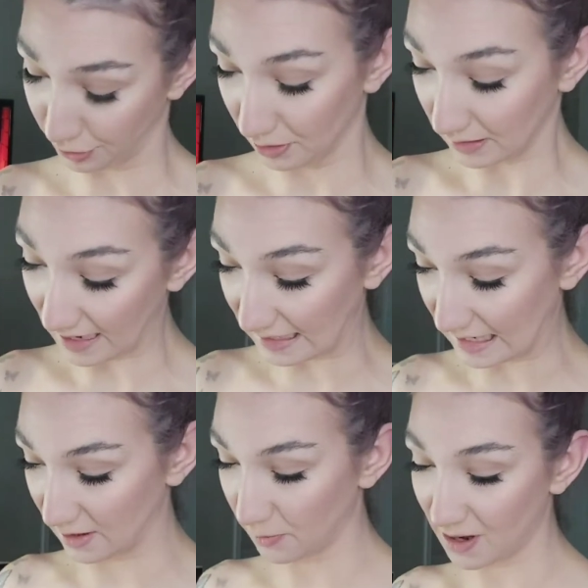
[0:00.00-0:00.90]
like
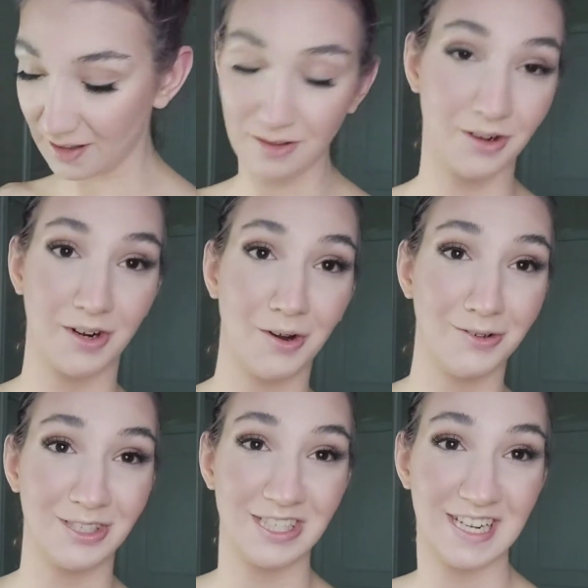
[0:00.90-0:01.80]
these ones. They're
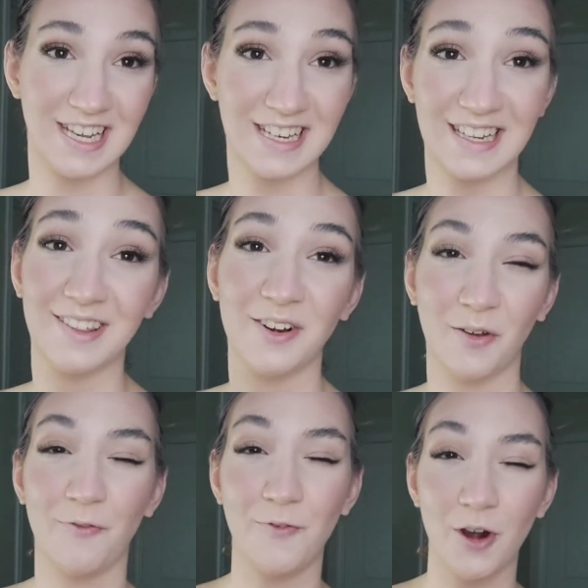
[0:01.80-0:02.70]
OG. These are the
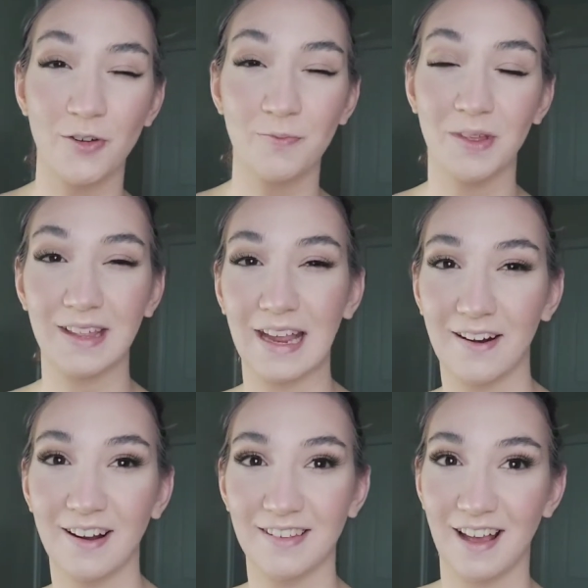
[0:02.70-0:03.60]
first
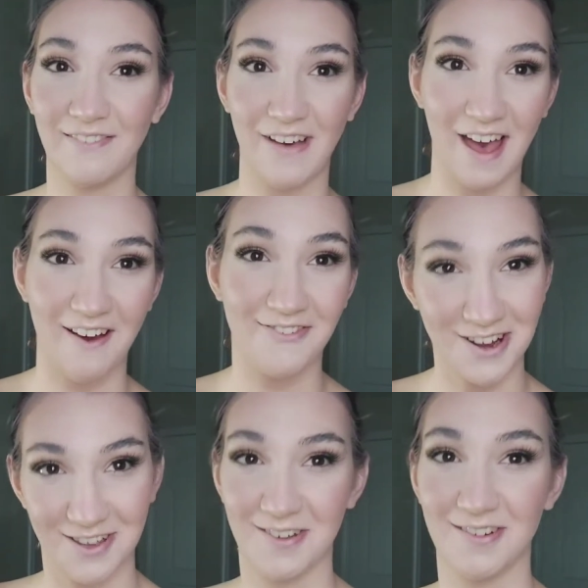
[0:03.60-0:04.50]
mascaras I've ever
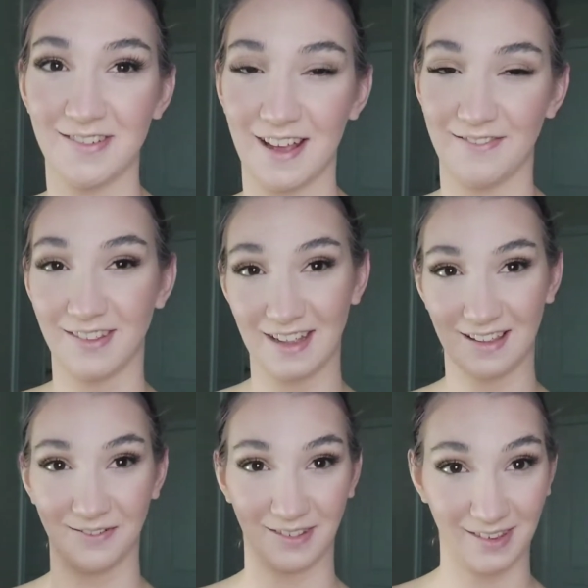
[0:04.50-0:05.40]
used ever since I was